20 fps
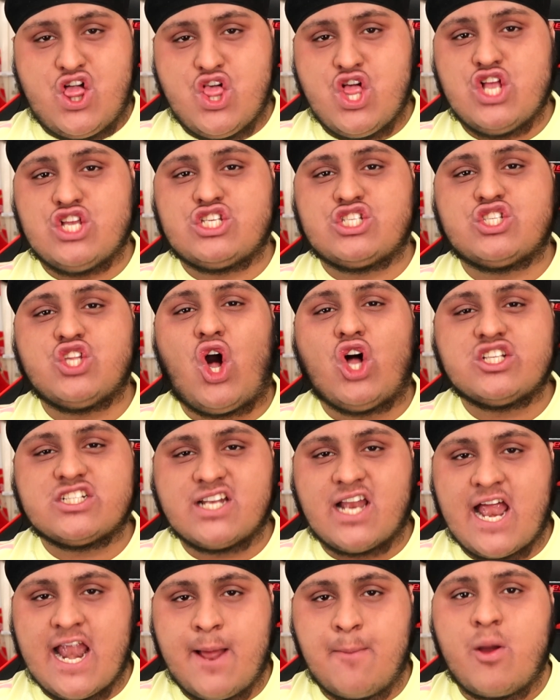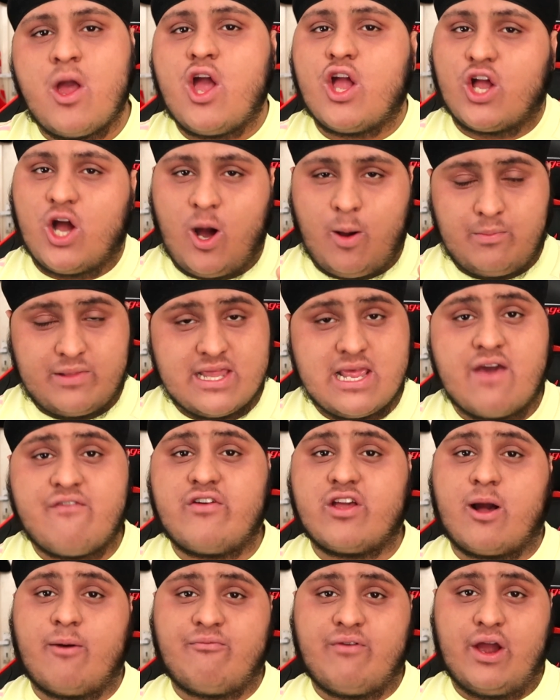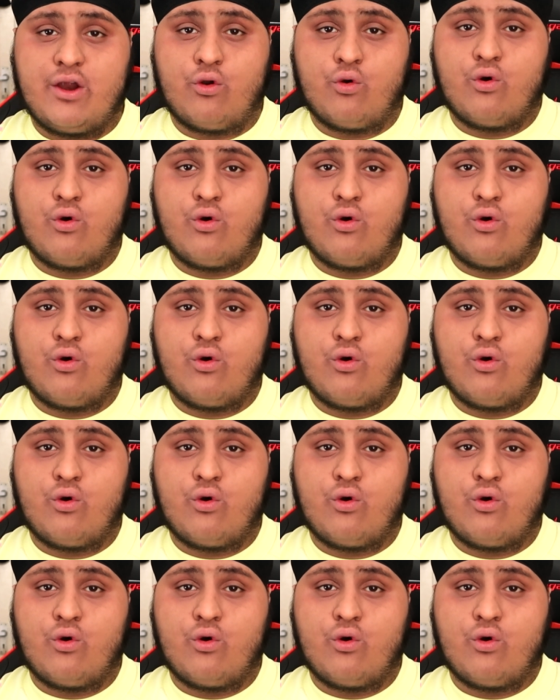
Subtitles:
the starting lineup come the FA Cup final.